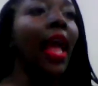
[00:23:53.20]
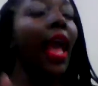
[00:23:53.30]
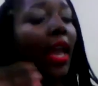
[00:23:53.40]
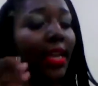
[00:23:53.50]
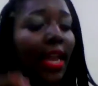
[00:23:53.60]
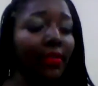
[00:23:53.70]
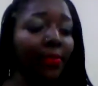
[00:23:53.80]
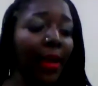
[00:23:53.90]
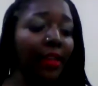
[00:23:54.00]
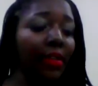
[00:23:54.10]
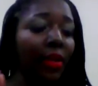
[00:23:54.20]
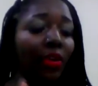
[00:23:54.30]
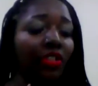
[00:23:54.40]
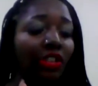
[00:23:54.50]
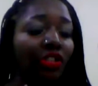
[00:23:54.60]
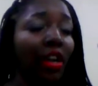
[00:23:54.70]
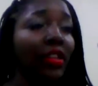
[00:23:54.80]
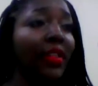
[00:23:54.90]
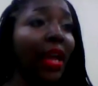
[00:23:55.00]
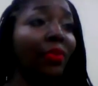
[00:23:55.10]
And that's basically what she's trying
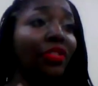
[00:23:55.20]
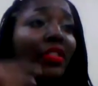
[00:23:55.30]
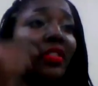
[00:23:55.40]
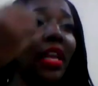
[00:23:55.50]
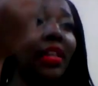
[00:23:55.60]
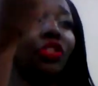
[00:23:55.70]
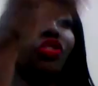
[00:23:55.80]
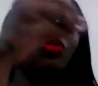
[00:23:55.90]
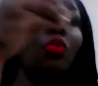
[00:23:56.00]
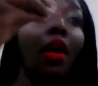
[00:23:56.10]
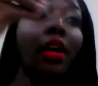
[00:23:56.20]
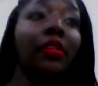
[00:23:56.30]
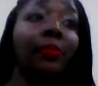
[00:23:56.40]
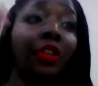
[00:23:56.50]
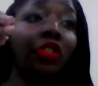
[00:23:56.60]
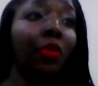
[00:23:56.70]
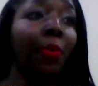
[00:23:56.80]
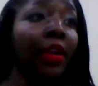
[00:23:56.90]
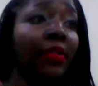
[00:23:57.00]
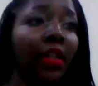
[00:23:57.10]
to say when she said that you are a special
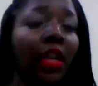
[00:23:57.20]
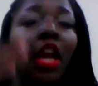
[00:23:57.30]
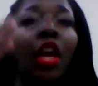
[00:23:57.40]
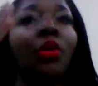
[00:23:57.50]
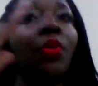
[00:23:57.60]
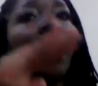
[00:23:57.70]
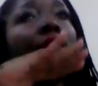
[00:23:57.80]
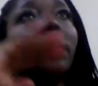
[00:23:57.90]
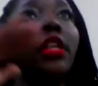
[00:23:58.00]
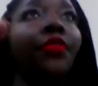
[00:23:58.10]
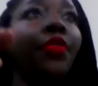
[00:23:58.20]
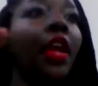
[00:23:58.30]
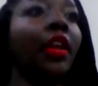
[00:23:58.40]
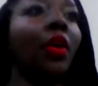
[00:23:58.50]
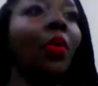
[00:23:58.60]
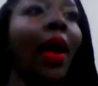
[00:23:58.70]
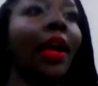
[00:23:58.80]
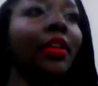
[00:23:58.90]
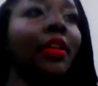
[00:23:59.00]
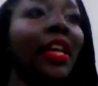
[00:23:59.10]
person. You have a different and
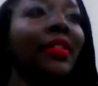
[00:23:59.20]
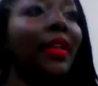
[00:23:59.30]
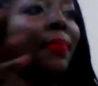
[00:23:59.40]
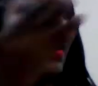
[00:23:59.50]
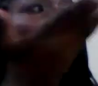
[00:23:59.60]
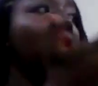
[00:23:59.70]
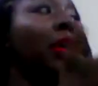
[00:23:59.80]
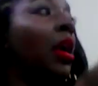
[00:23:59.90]
acquired taste that maybe